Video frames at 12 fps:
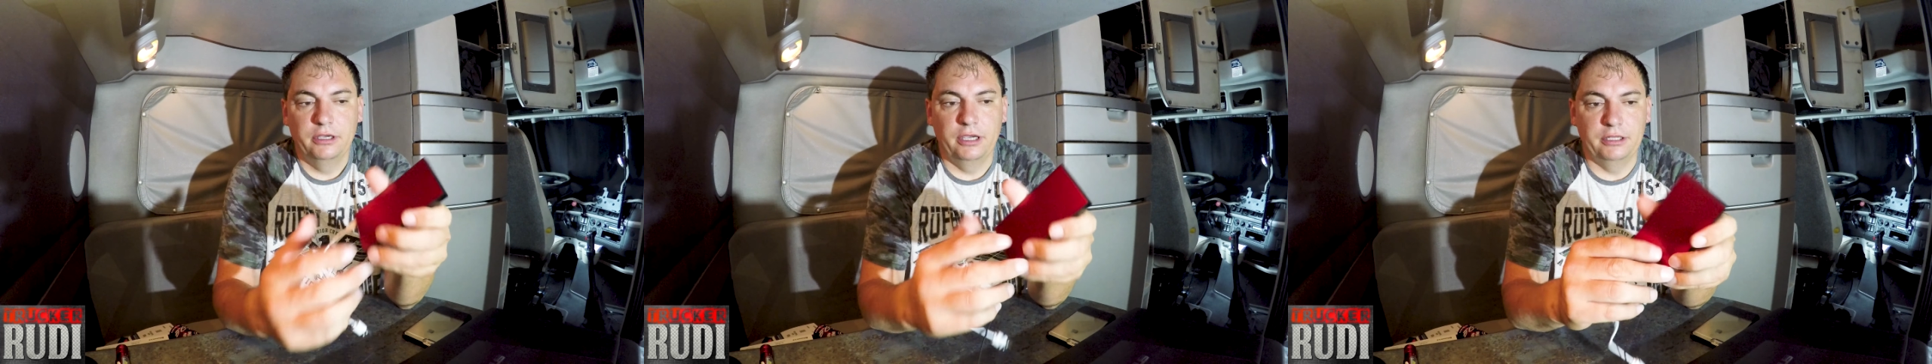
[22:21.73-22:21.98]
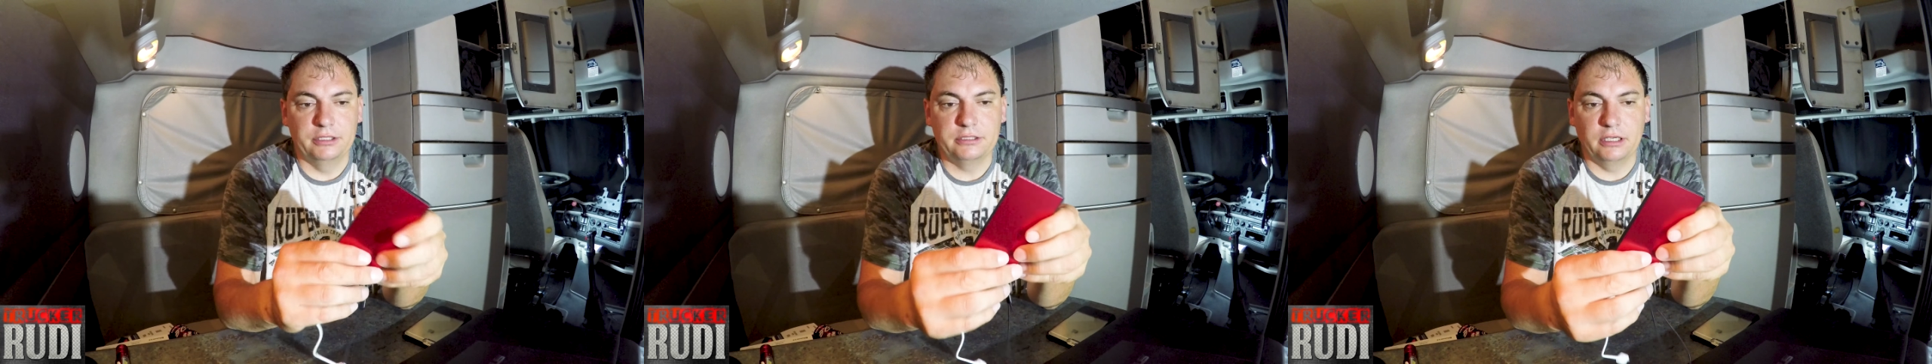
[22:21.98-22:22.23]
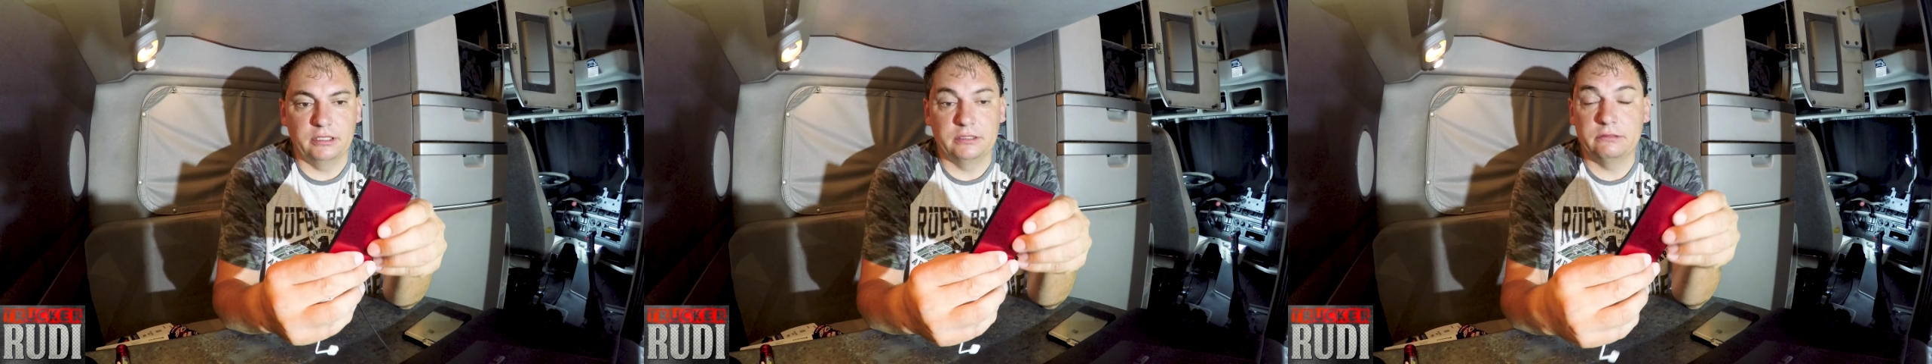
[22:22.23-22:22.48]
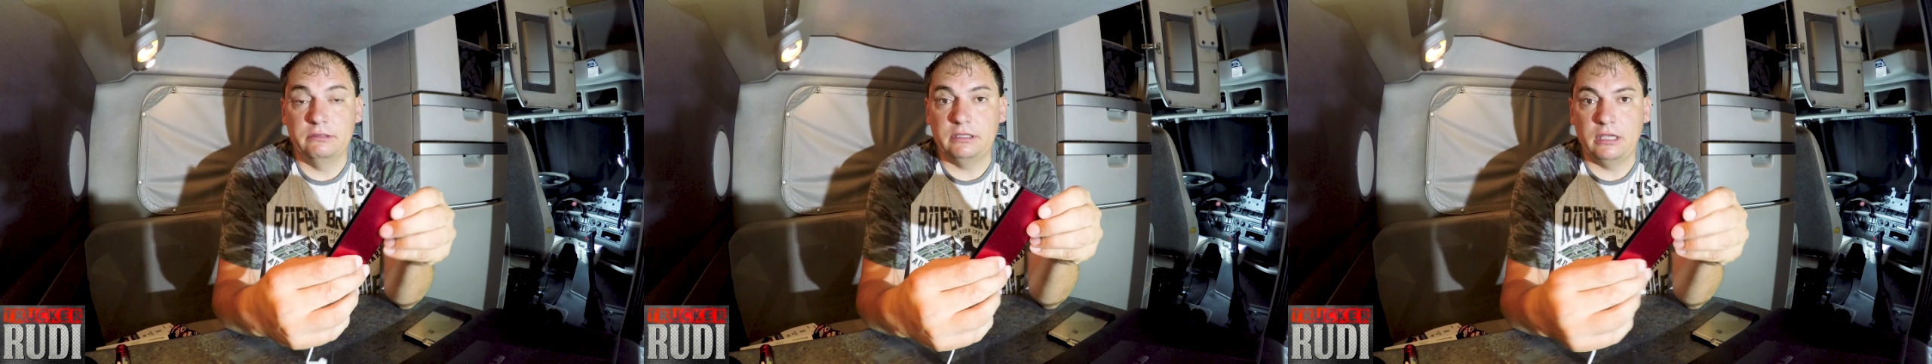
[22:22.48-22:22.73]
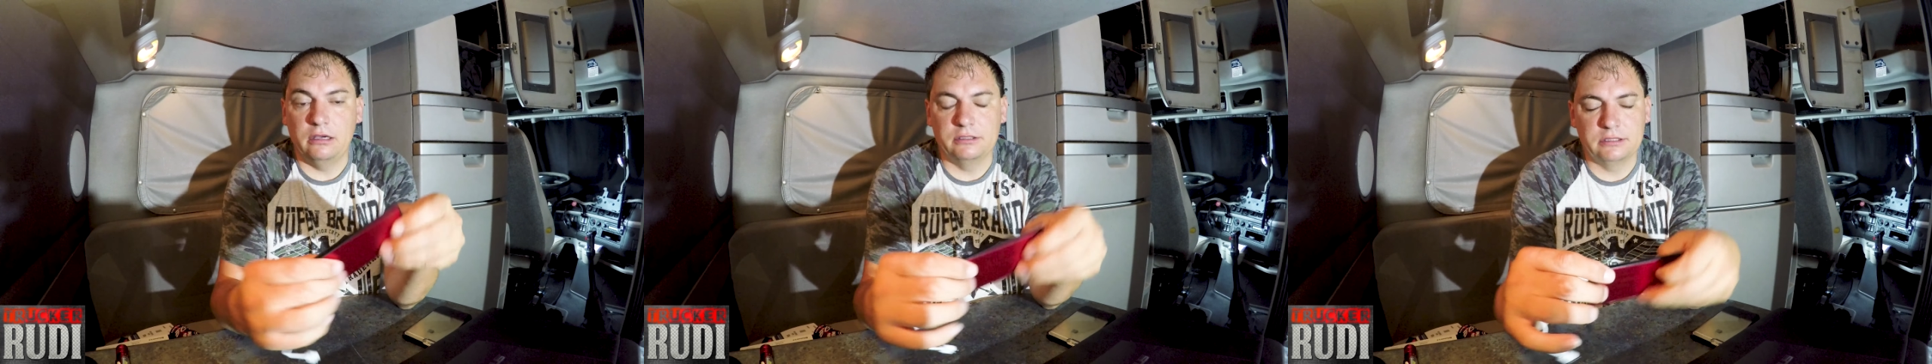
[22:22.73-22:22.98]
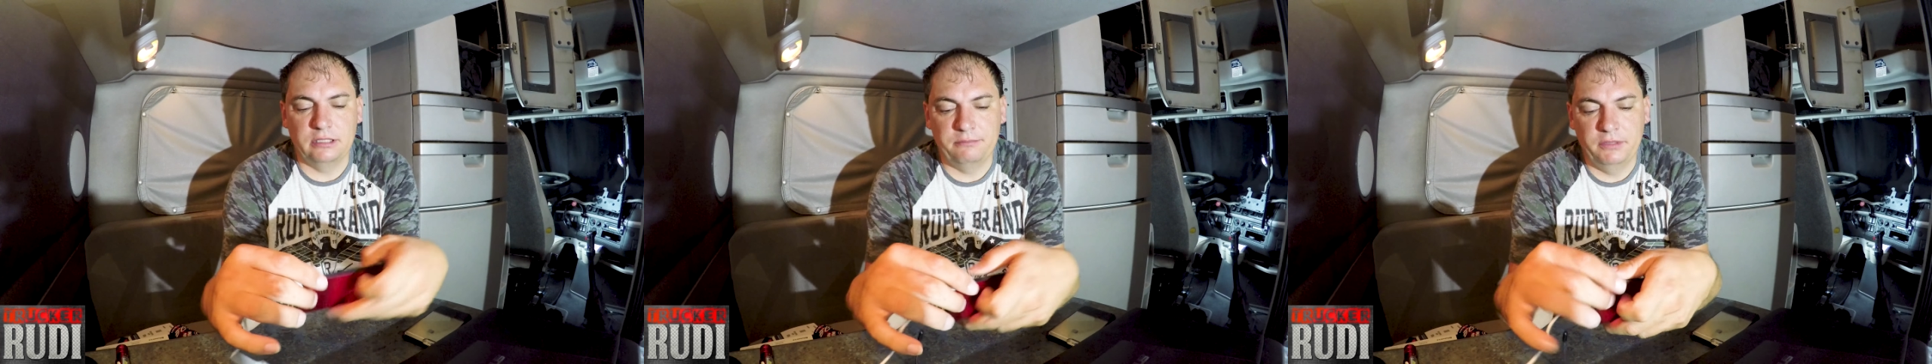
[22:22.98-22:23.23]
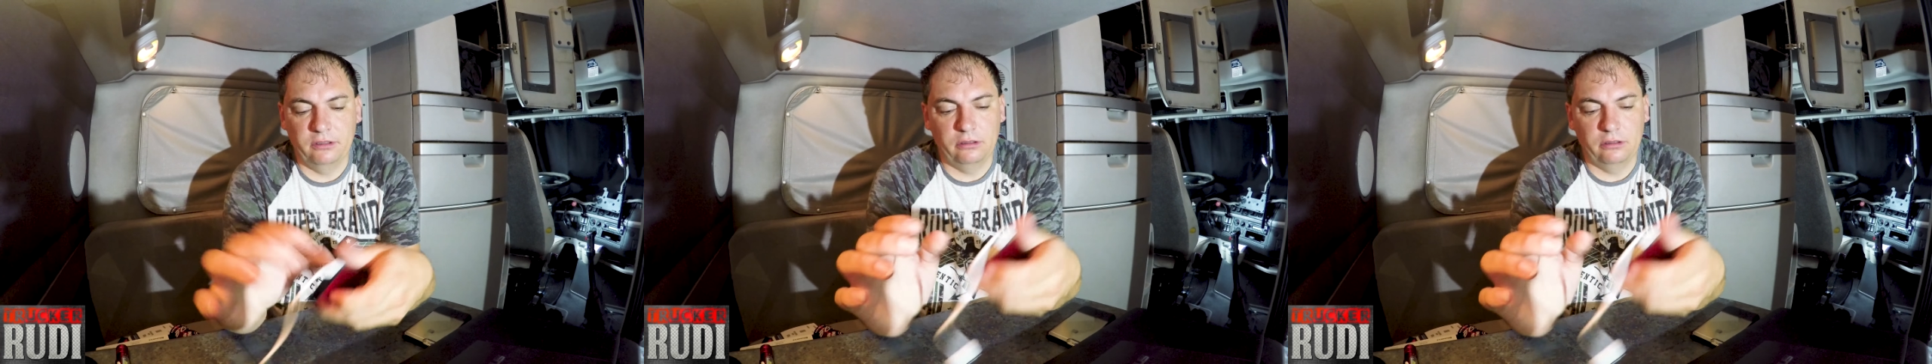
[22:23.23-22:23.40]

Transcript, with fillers: And it's like a 3000 mAh